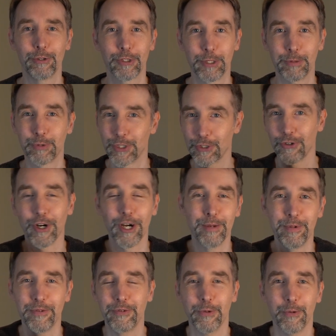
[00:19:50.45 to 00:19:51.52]

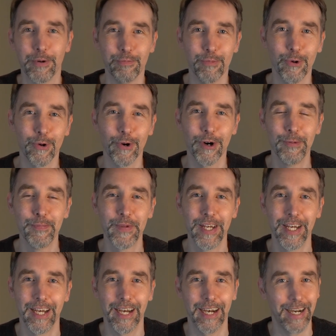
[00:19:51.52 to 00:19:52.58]
Subscribe if you want more,
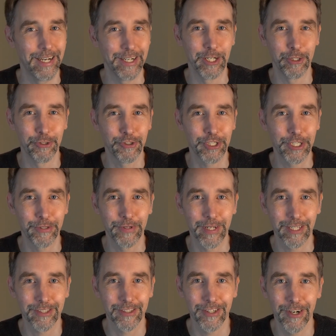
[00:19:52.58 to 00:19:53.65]
and I'll see you
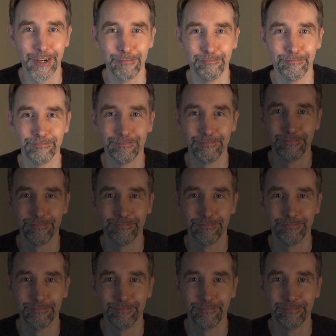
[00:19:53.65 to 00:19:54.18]
next time.